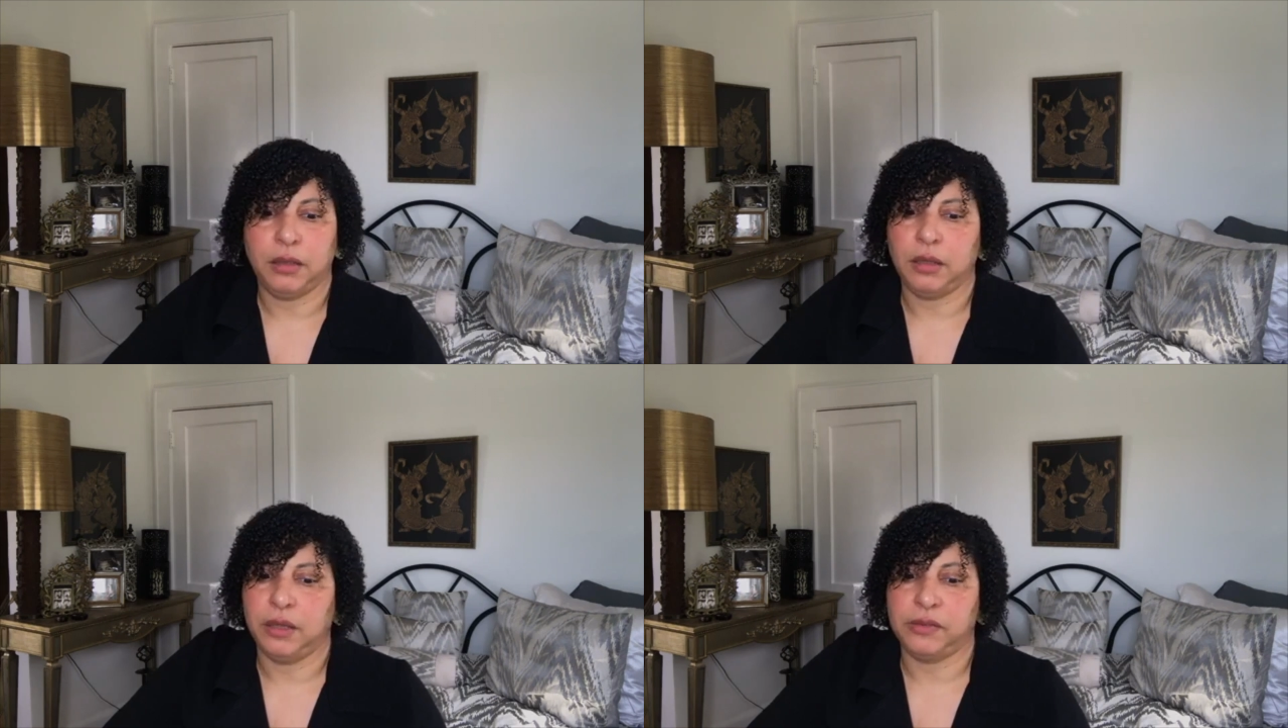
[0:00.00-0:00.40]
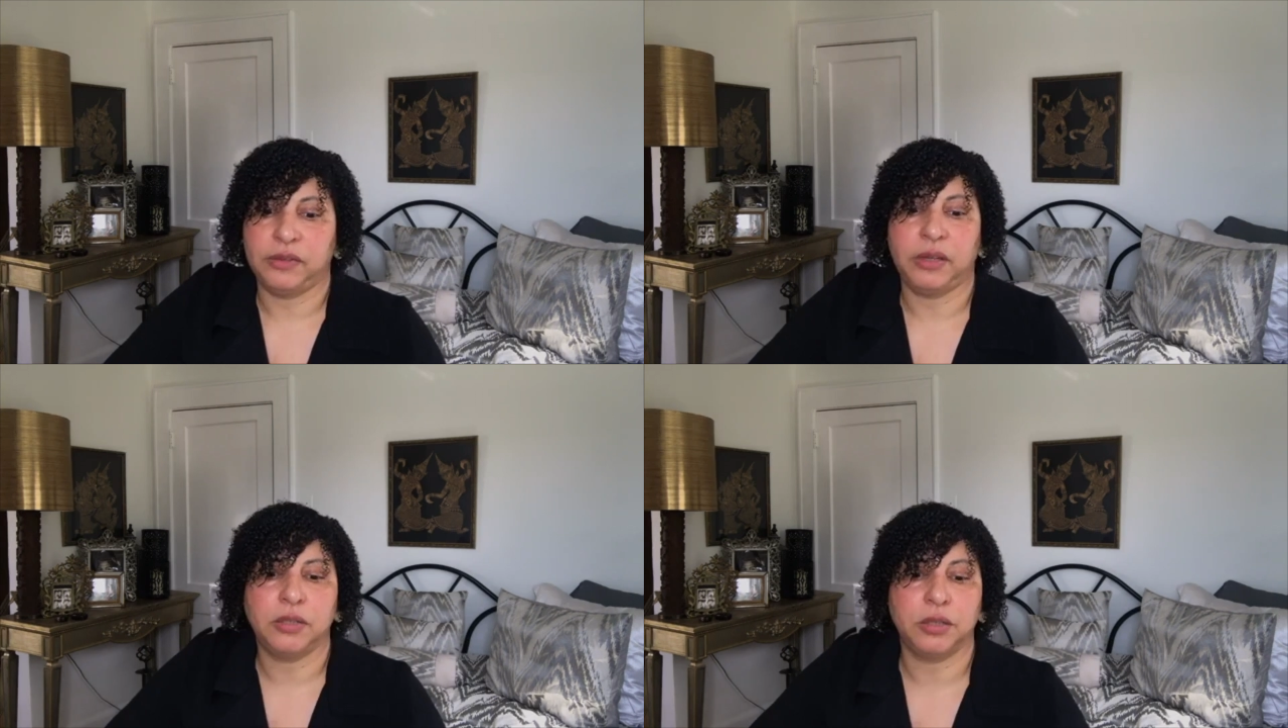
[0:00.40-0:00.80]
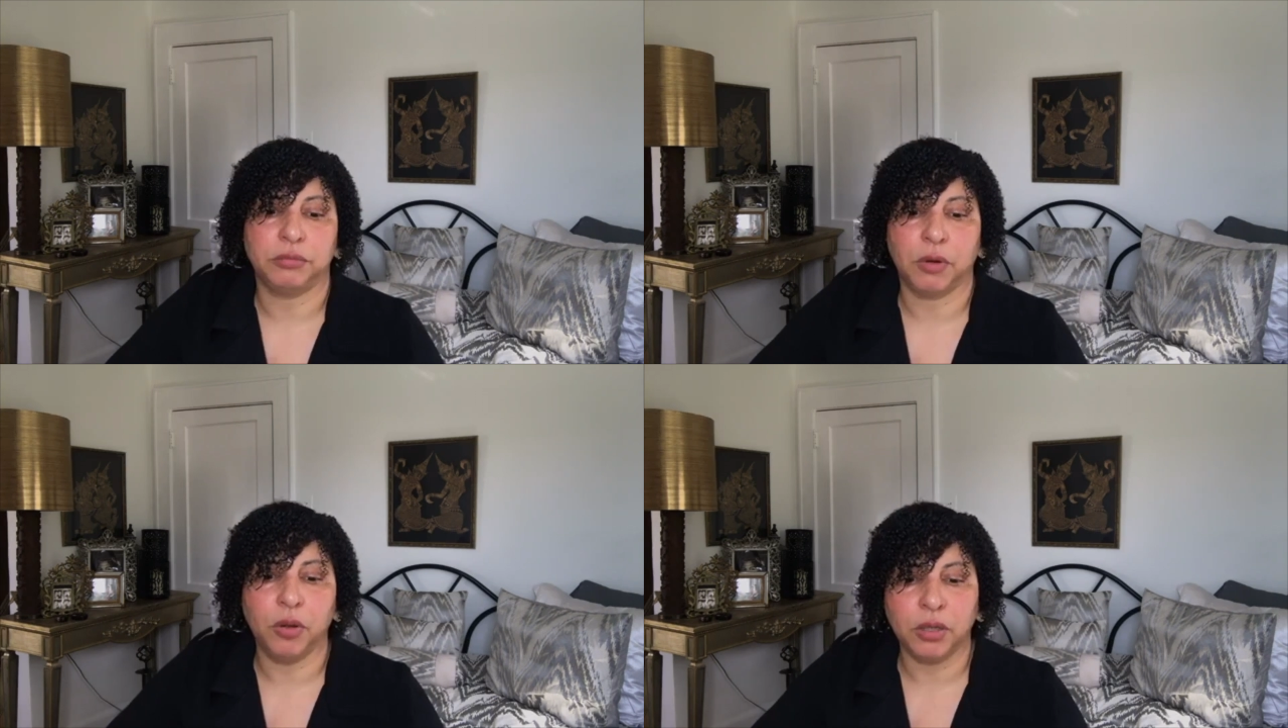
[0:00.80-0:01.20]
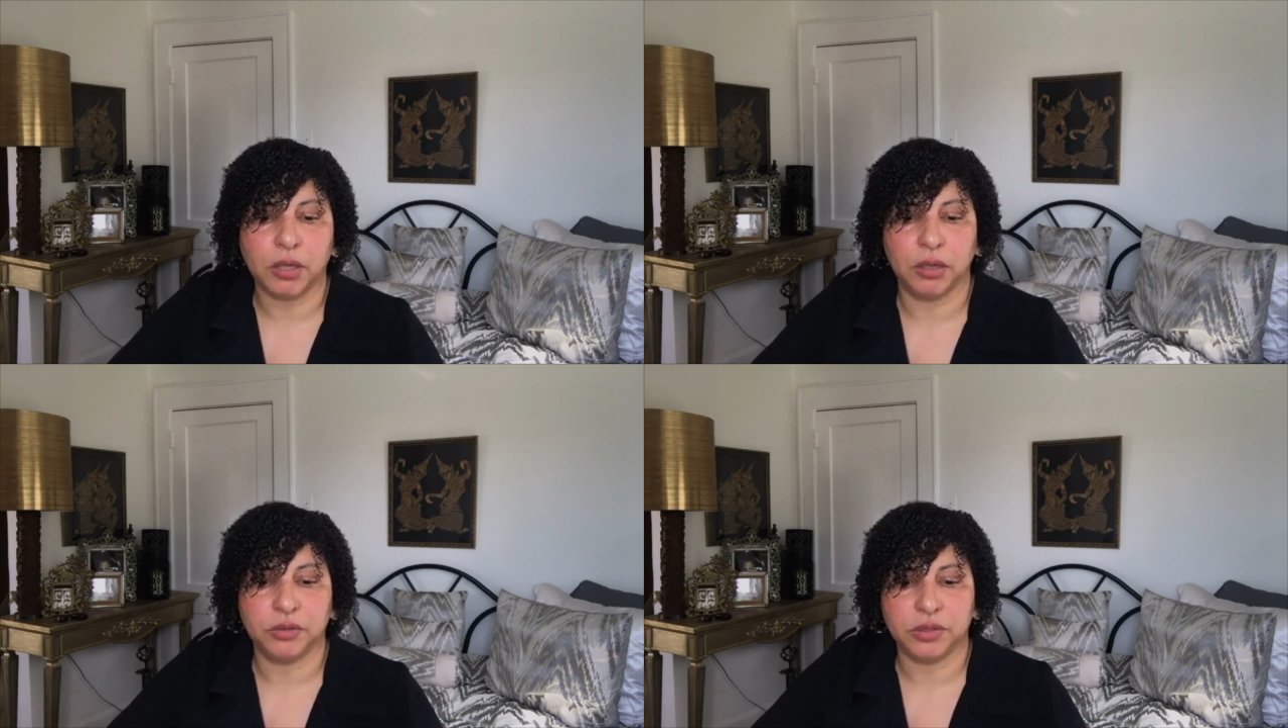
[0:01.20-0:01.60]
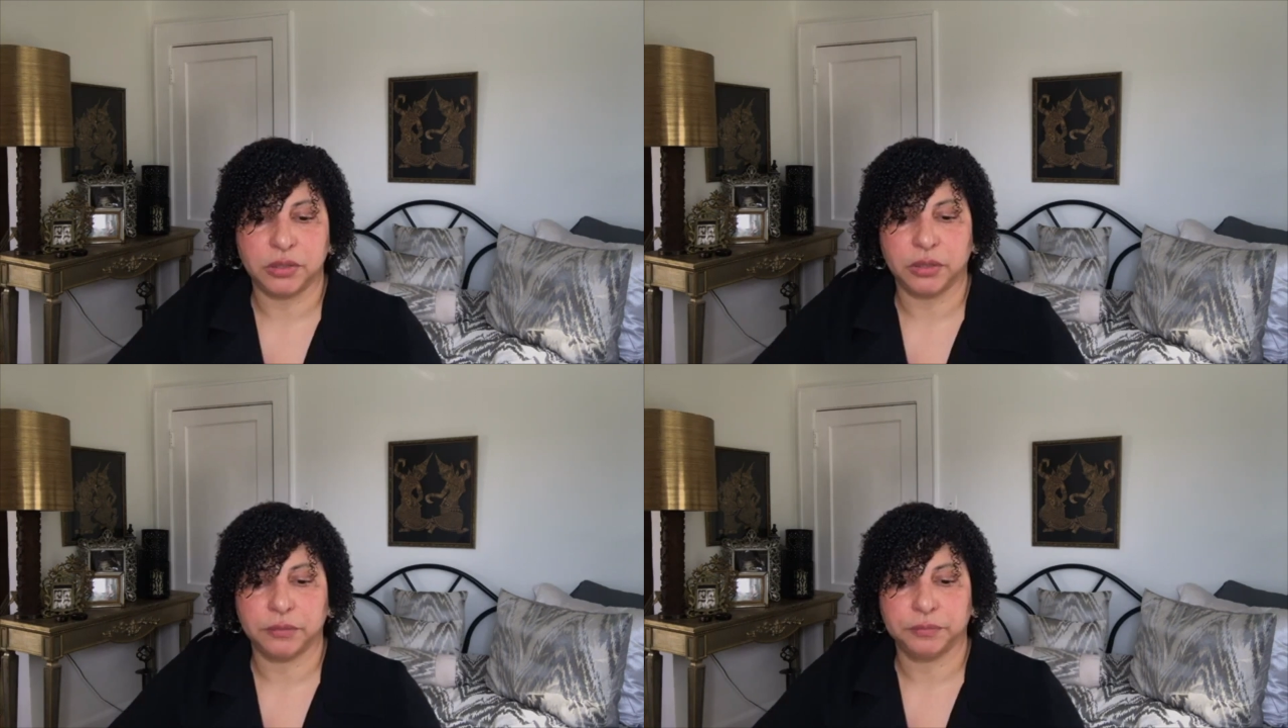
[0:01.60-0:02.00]
is such a roller
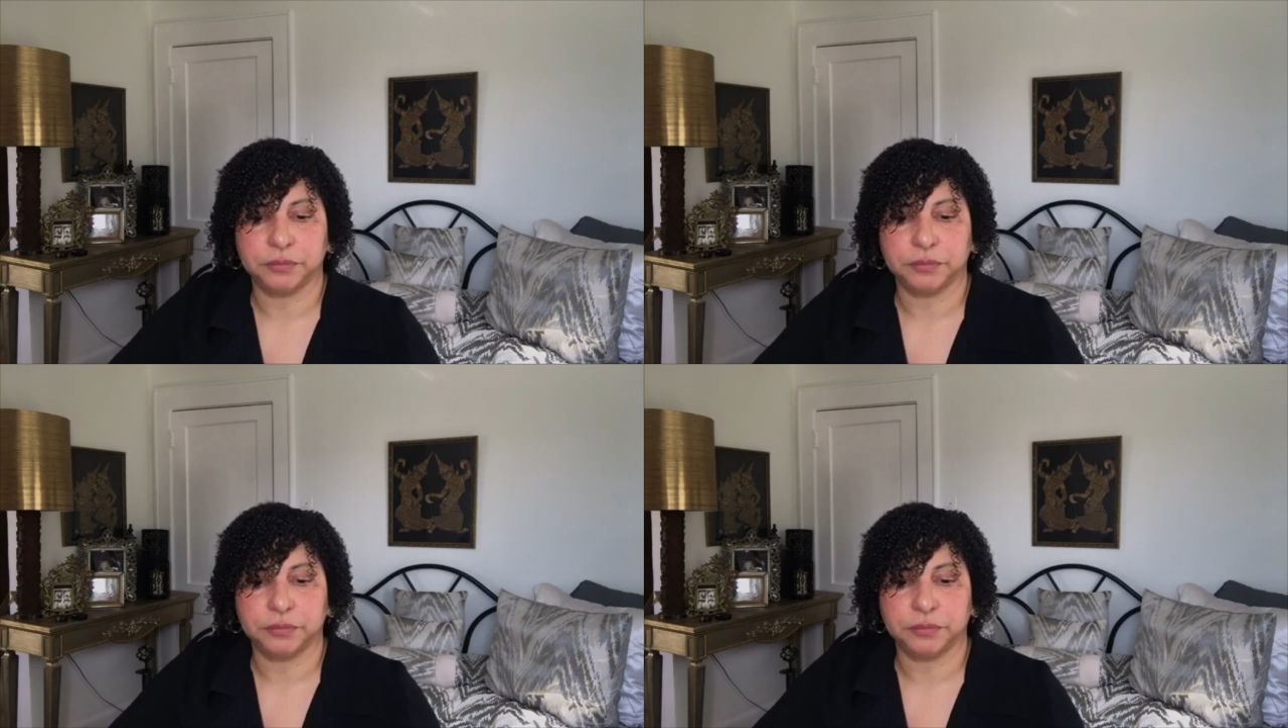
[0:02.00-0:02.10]
coaster.